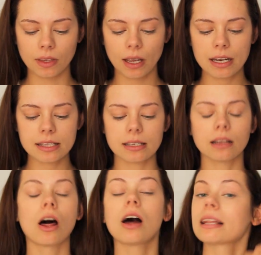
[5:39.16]
and it's a
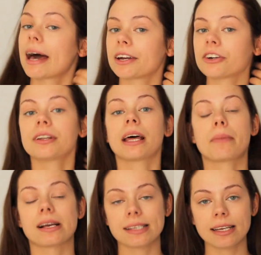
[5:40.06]
lot lighter than
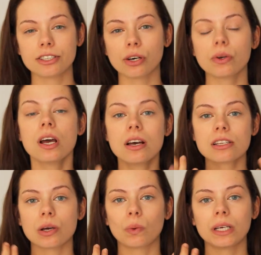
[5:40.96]
my skin tone,
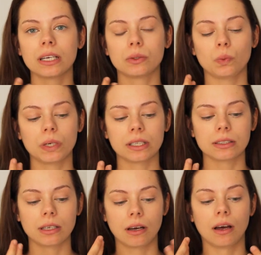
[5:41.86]
so it will
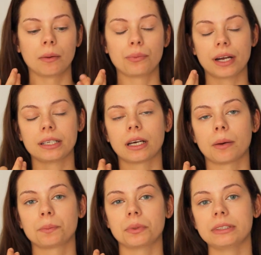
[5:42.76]
brighten
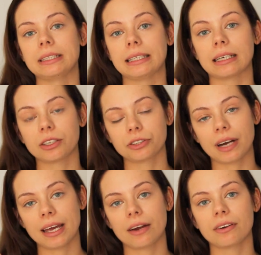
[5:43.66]
up the under
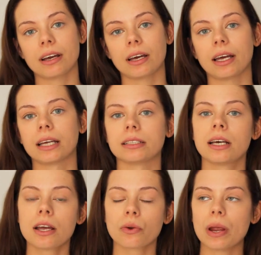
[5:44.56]
eye area and
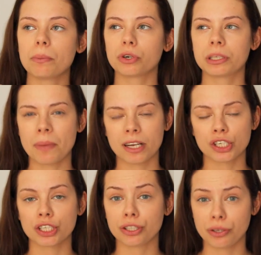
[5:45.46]
create more
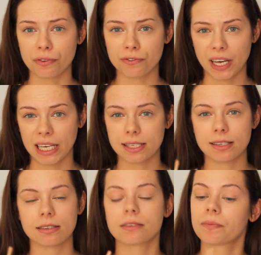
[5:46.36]
dimension to your
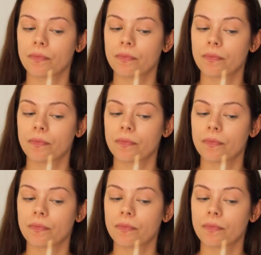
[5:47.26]
face.